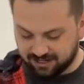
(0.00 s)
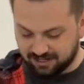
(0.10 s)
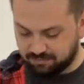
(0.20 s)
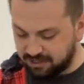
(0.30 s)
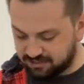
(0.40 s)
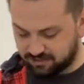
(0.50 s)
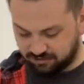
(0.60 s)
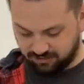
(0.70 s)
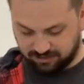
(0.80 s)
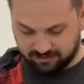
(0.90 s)
a piece of
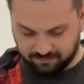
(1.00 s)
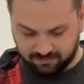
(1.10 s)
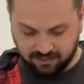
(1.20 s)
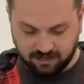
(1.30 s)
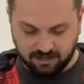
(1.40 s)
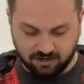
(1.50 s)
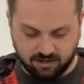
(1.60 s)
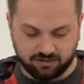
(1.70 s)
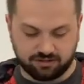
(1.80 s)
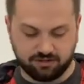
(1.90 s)
string,
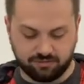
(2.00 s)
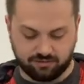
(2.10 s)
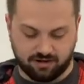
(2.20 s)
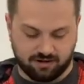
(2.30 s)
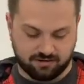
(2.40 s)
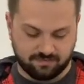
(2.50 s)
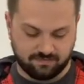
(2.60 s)
not too long.